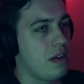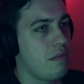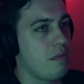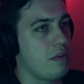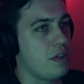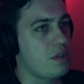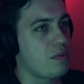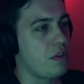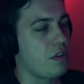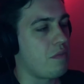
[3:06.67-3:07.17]

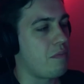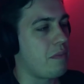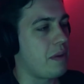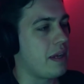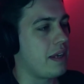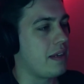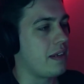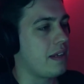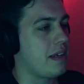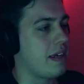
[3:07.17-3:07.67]
which would have
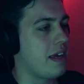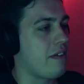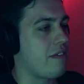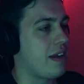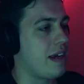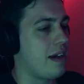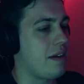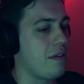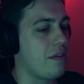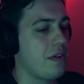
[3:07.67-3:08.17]
been
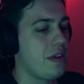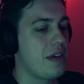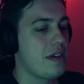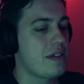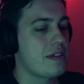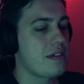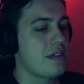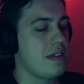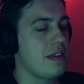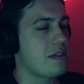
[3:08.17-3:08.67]
given out.
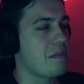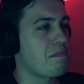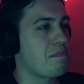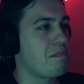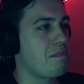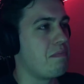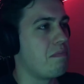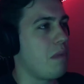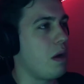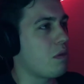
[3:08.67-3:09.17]
So there's
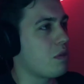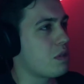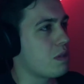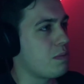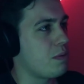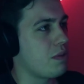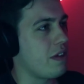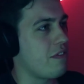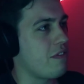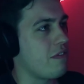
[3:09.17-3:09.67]

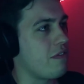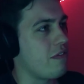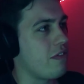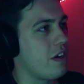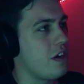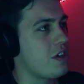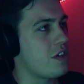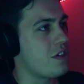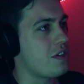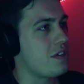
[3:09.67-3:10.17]
multiple different
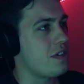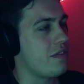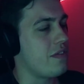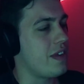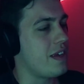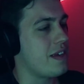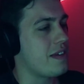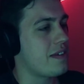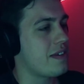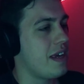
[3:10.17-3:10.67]
versions of
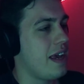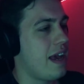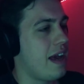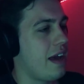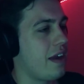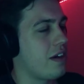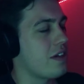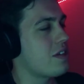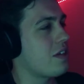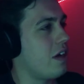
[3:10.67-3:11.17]
this,
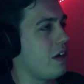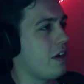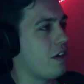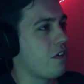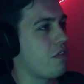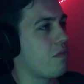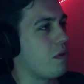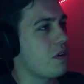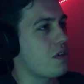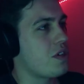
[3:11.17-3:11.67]
and I started
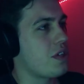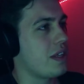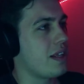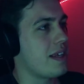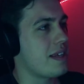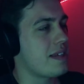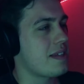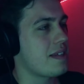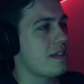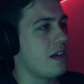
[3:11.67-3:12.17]
off watching
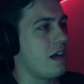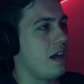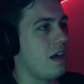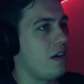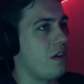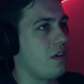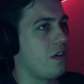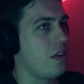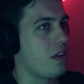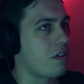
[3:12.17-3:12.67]
this
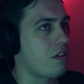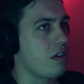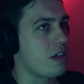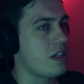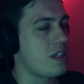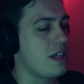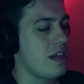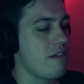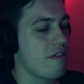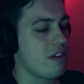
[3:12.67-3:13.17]
on the
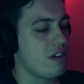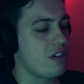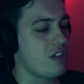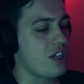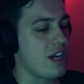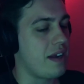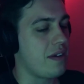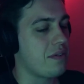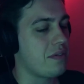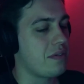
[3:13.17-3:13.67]
Criterion
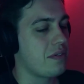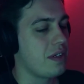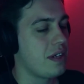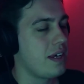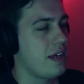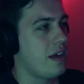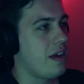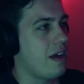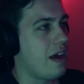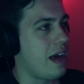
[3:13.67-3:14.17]
channel,
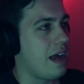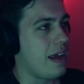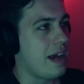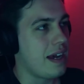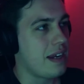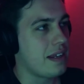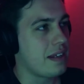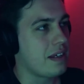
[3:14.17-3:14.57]
and it had a